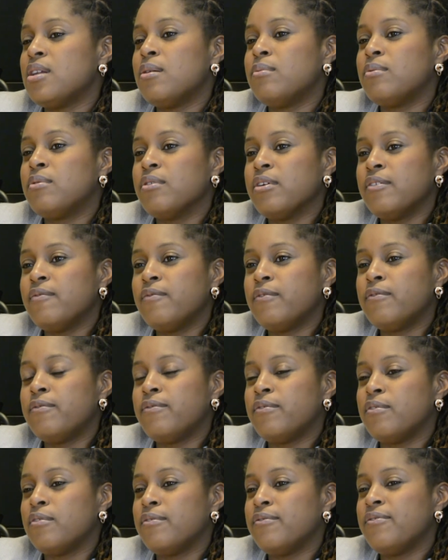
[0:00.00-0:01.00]
I'm grateful
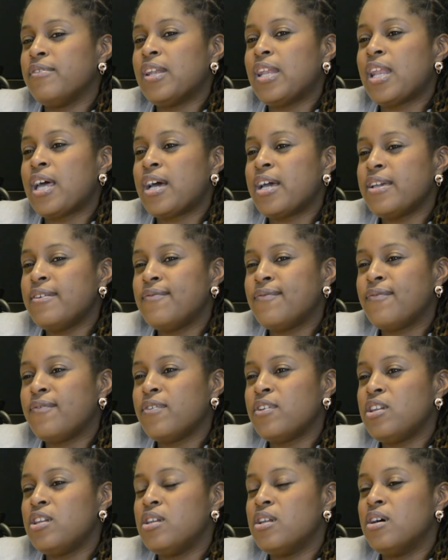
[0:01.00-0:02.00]
for life,
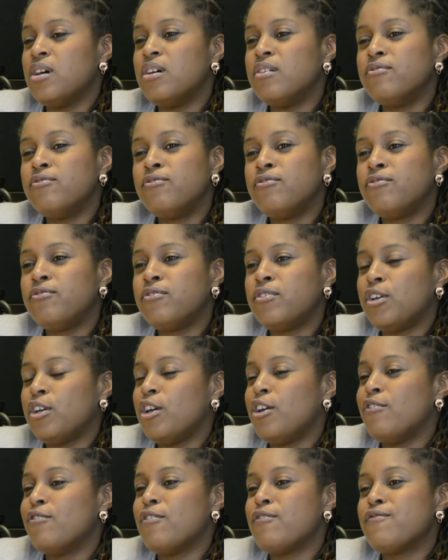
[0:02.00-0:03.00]
for love,
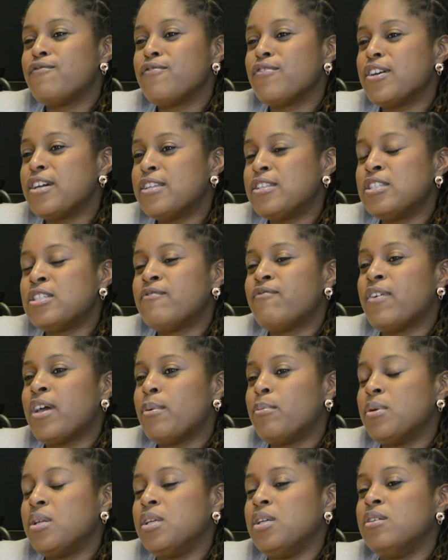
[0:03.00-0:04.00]
for friends,
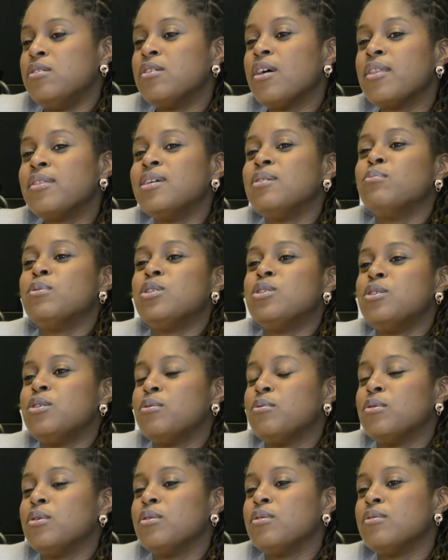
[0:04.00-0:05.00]
family, nothing
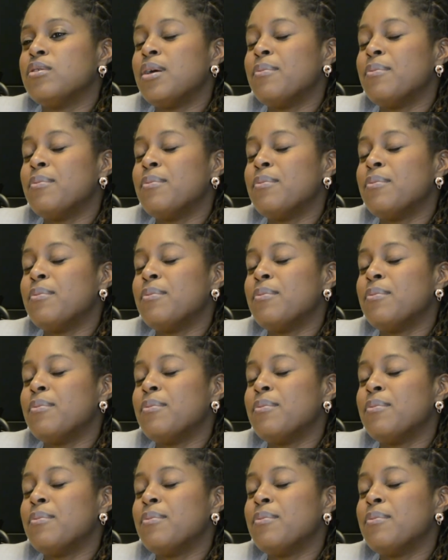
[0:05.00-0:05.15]
material.